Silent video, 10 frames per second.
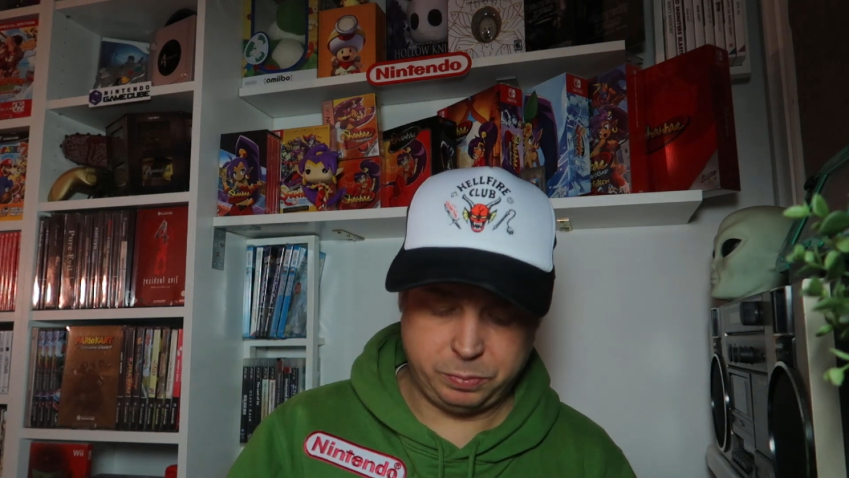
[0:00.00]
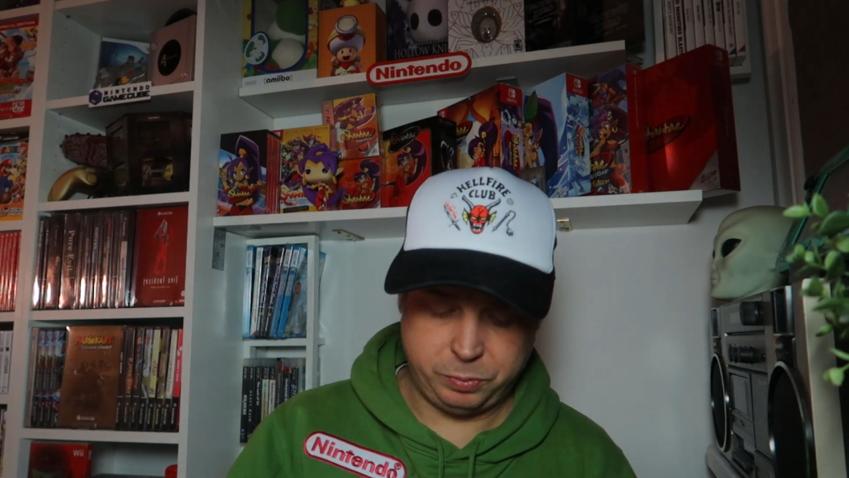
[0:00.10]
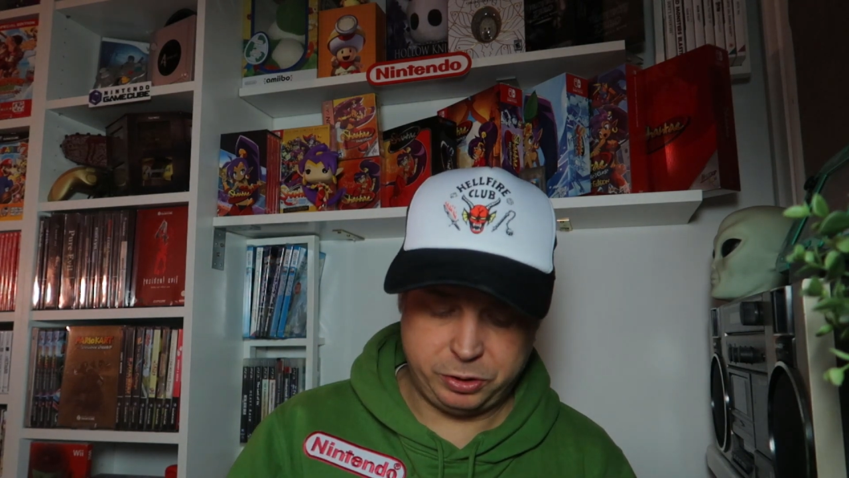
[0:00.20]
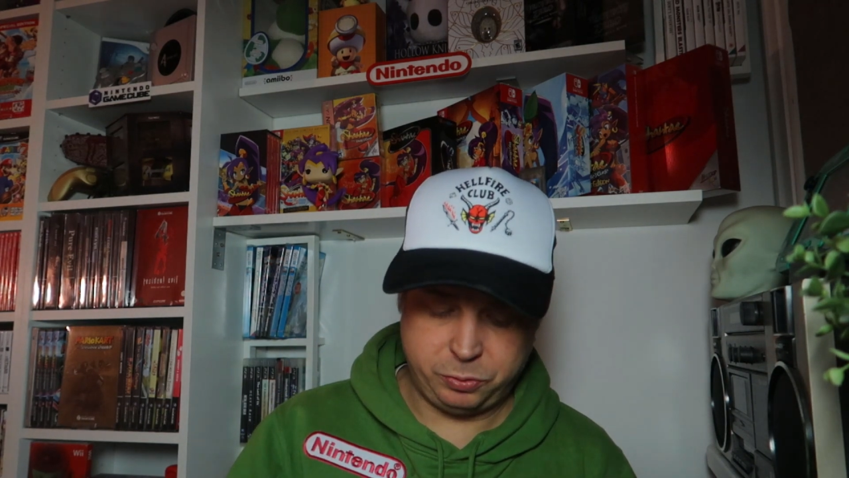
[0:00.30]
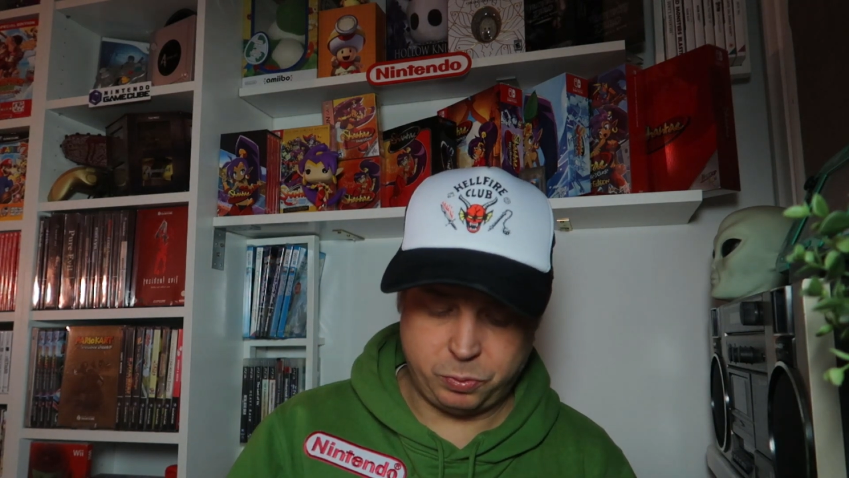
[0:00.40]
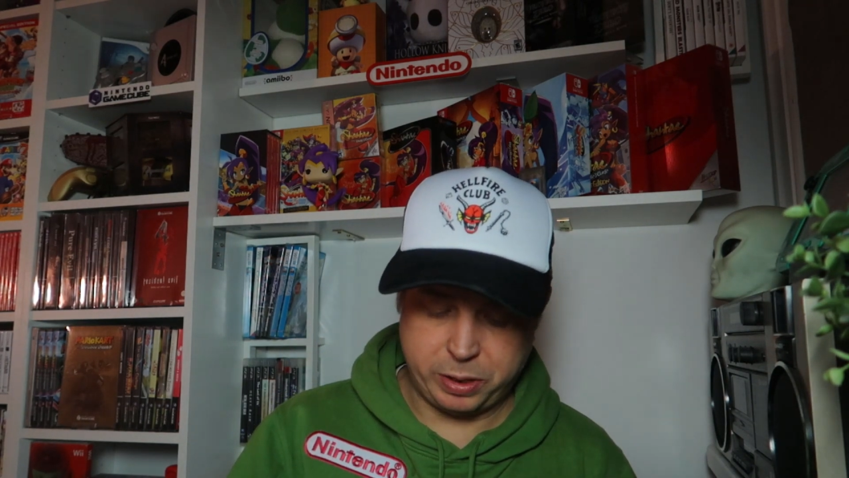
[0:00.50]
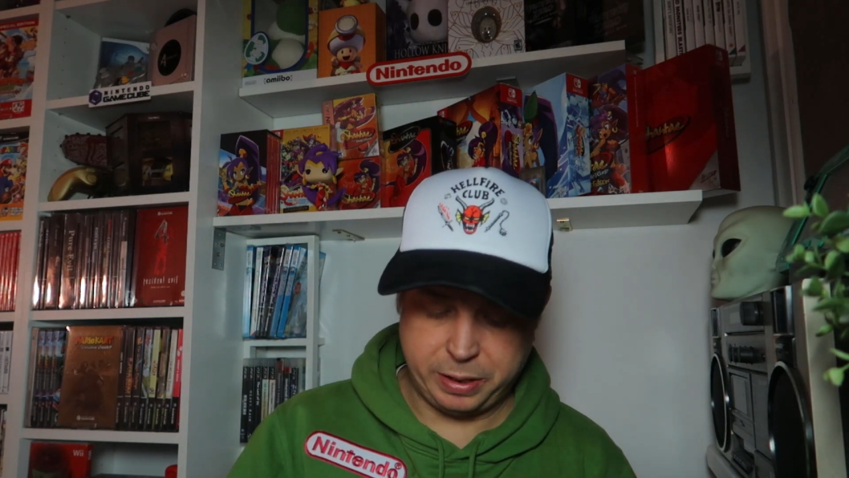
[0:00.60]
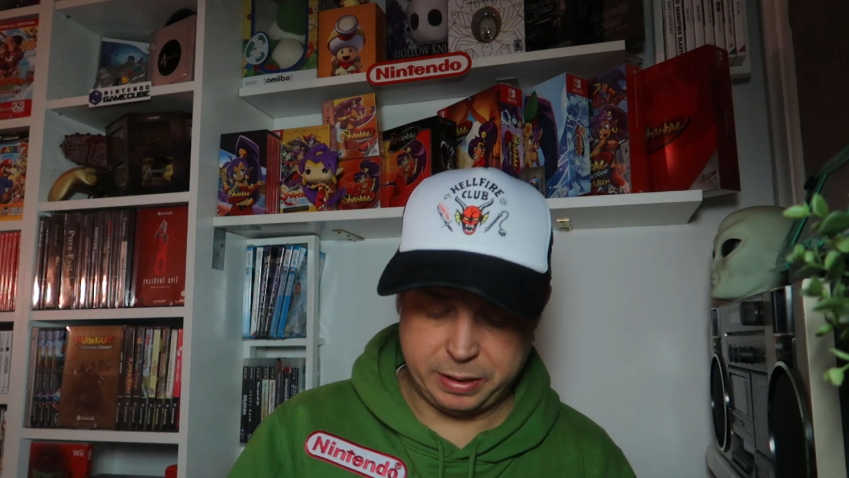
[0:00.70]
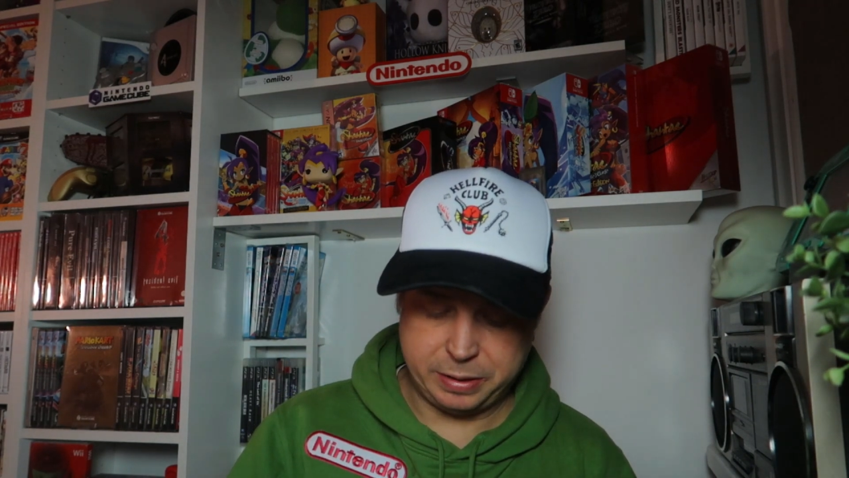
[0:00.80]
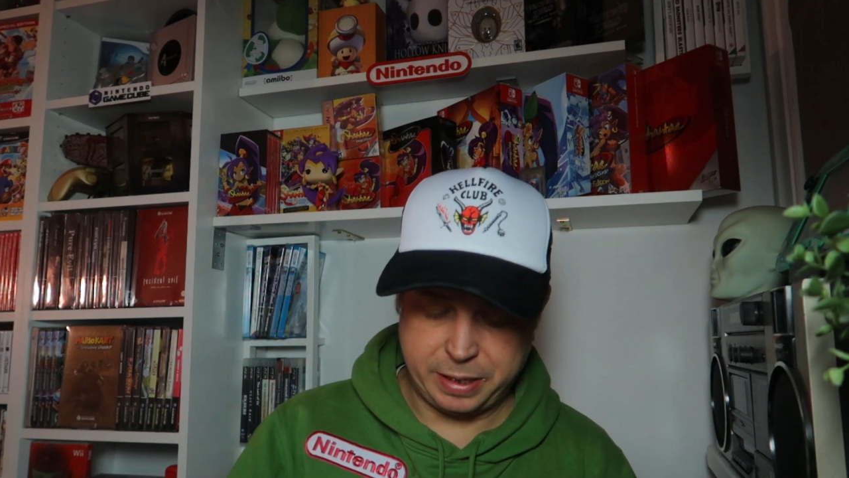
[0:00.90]
which one
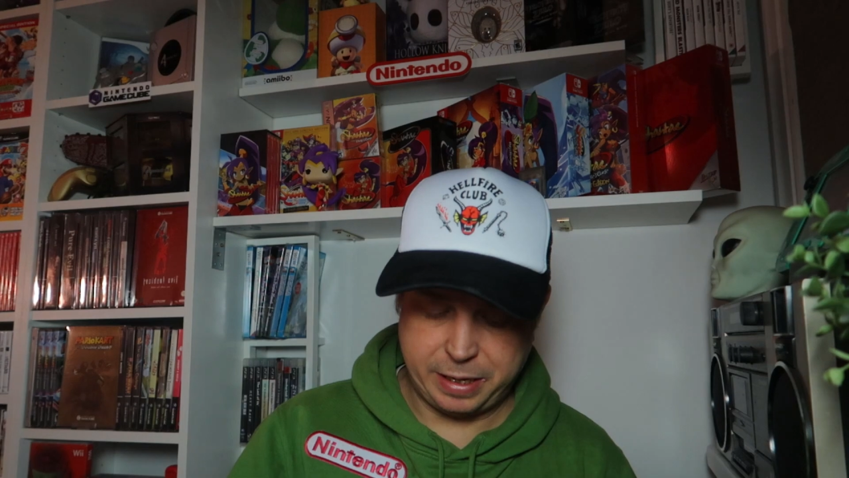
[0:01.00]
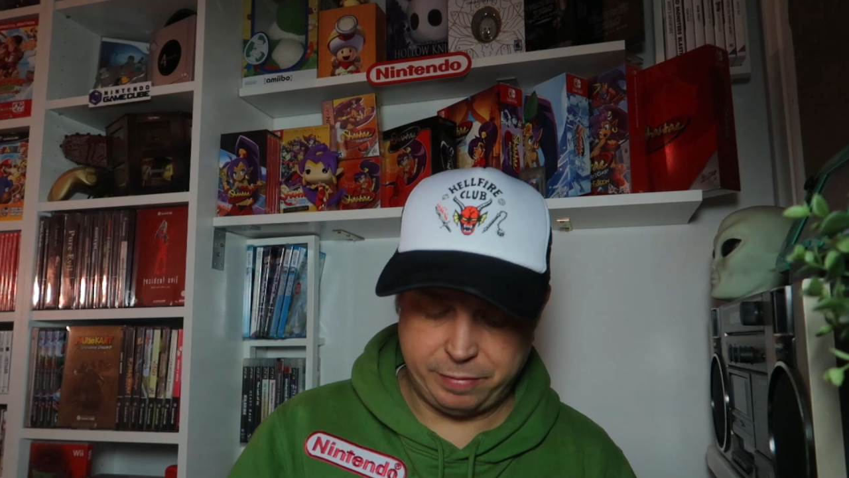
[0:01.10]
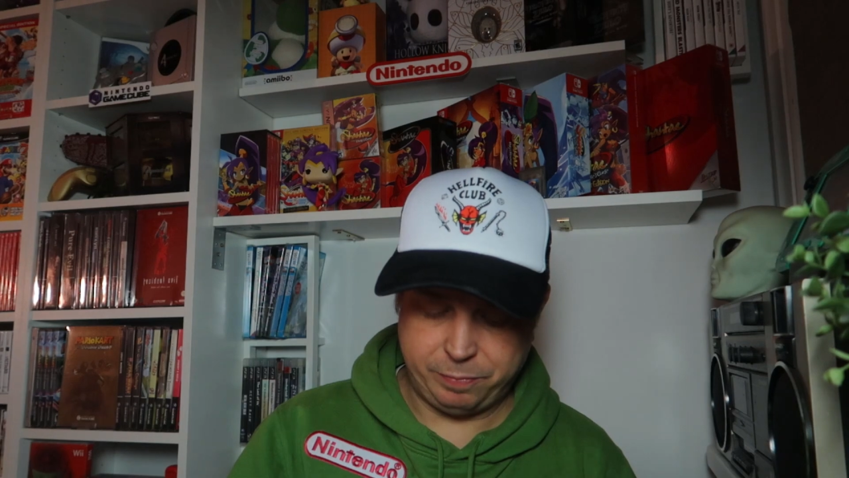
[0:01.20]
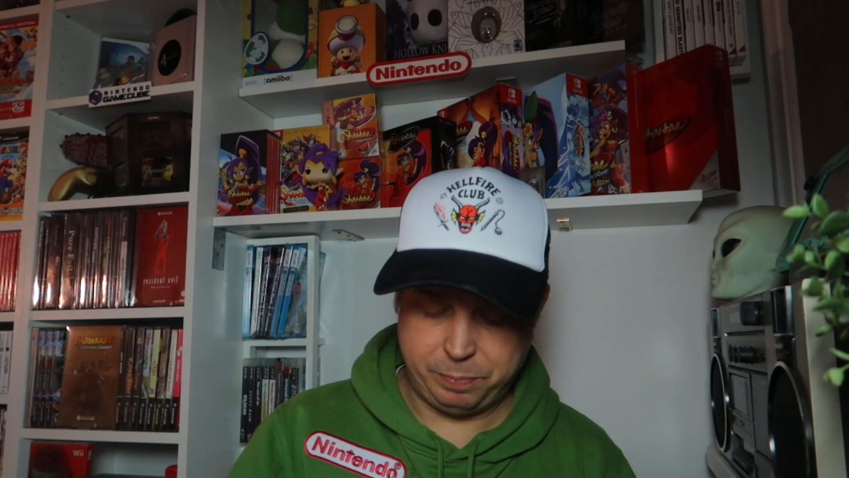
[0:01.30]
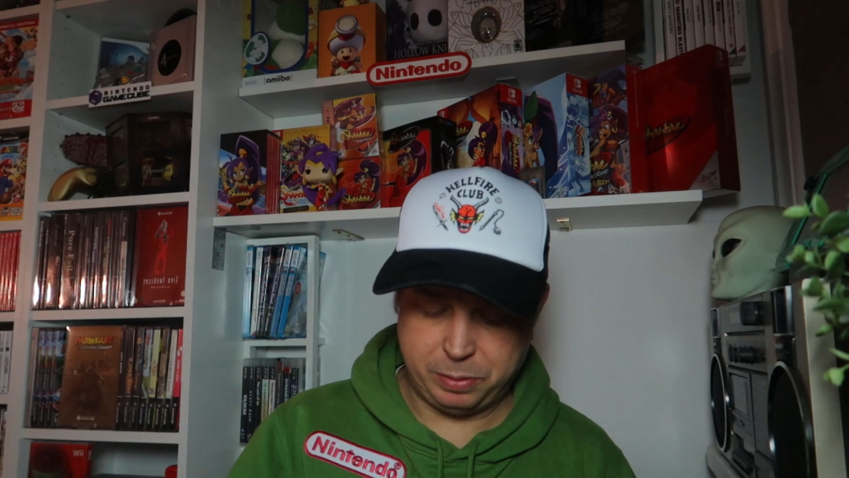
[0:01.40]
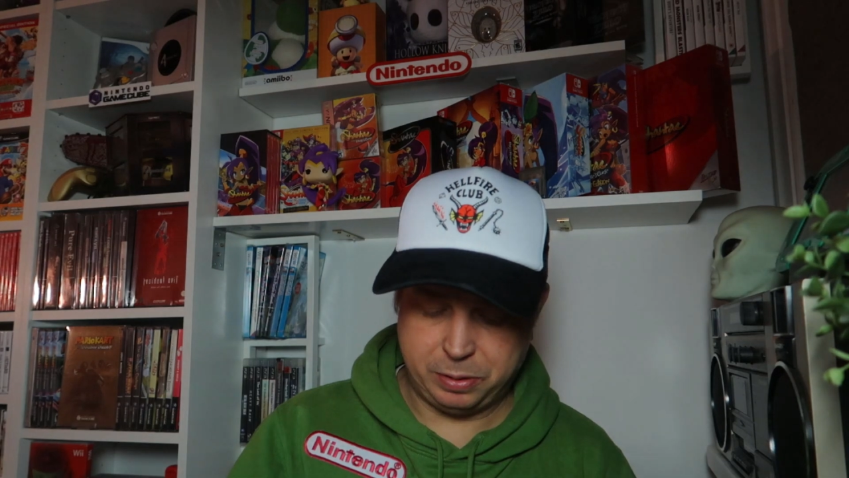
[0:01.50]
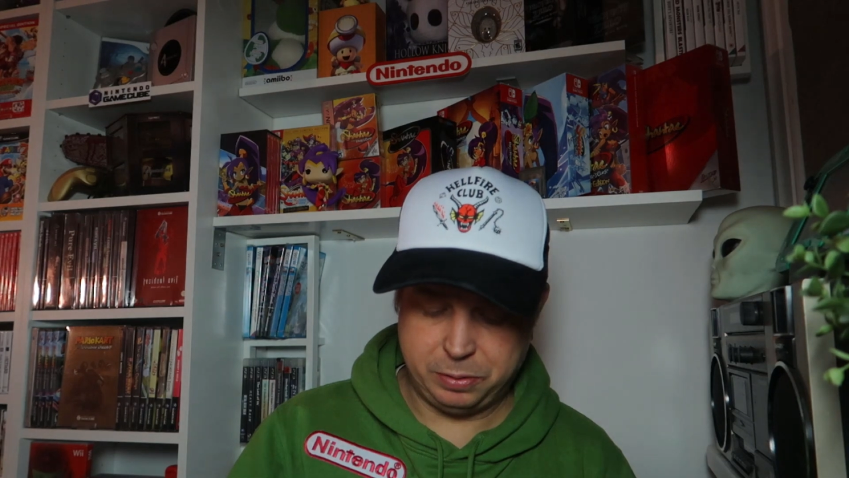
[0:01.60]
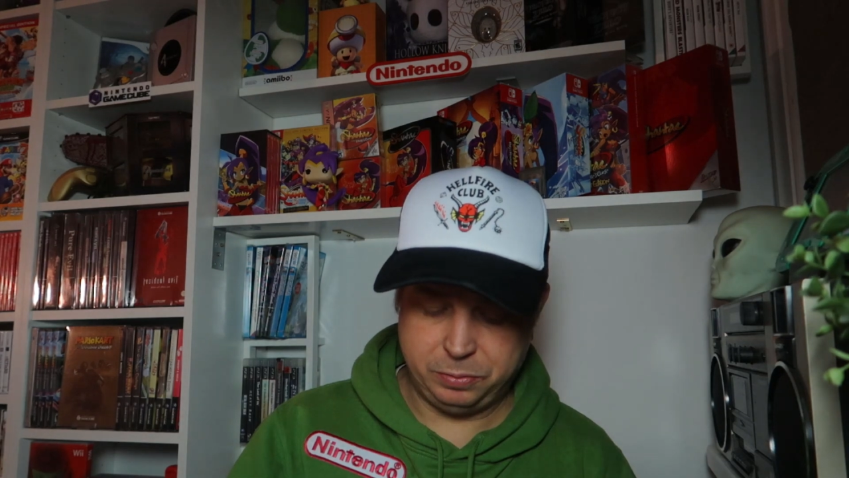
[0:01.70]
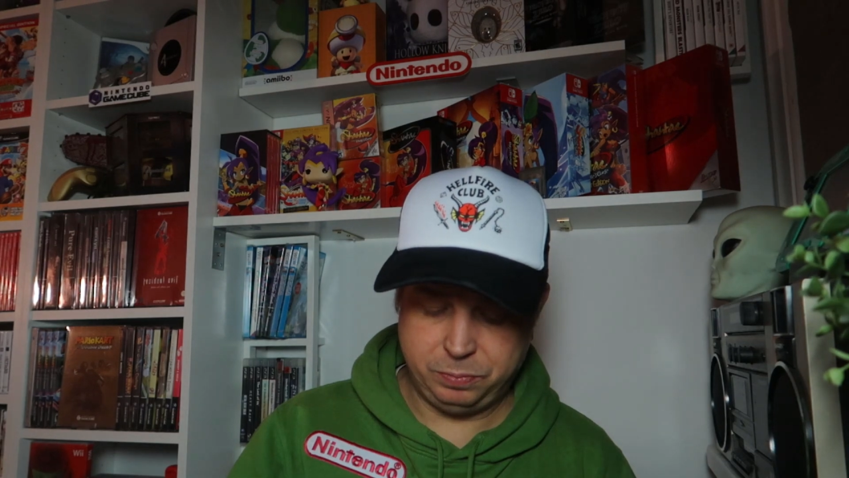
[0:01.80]
doesn't have, but